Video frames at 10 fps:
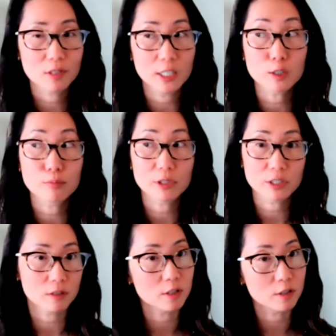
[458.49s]

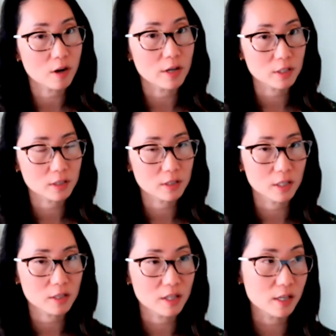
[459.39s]
explicitly or
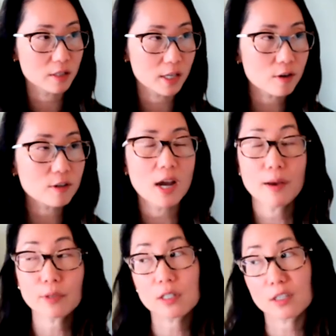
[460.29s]
consciously think like, okay,
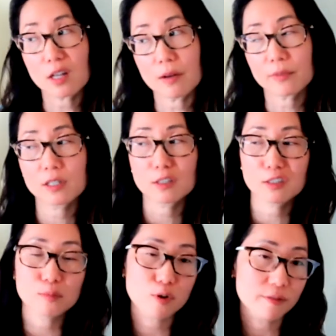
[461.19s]
I'm gonna
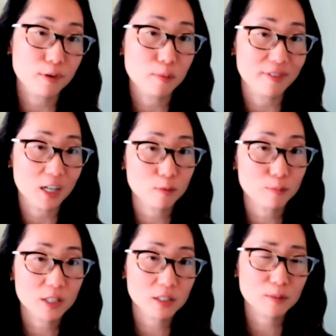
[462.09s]
support affirmative action
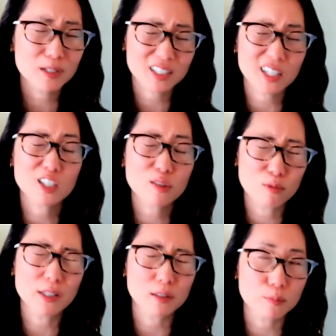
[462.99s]
policy because I just
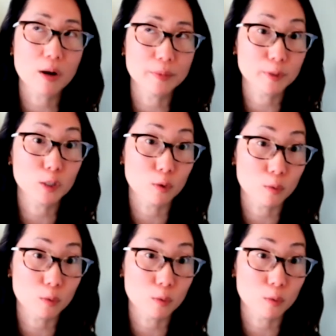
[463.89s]
want this problem to go